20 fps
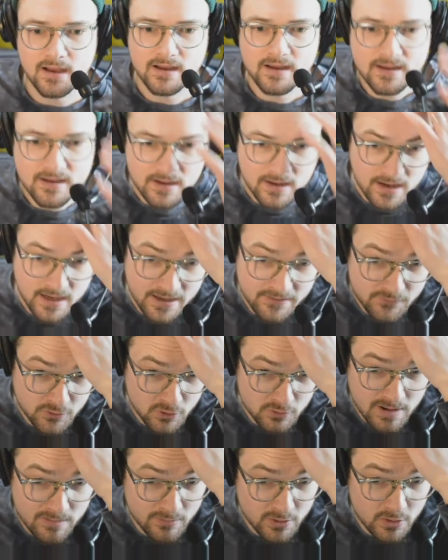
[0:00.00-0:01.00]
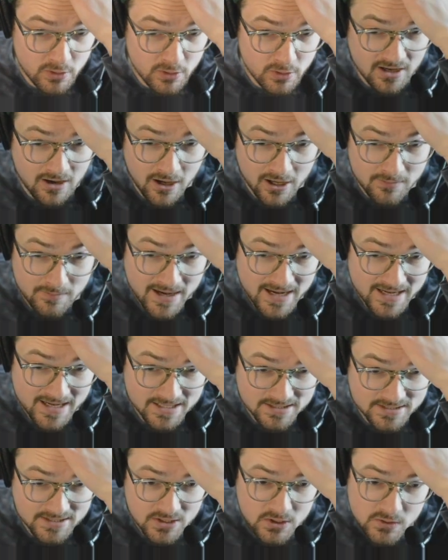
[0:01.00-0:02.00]
and if you remember, it was automated
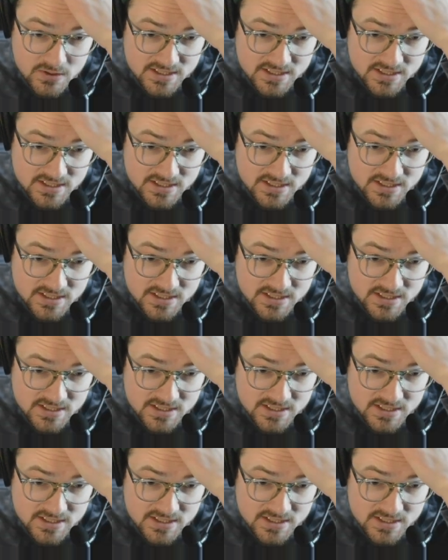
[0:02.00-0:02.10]
too.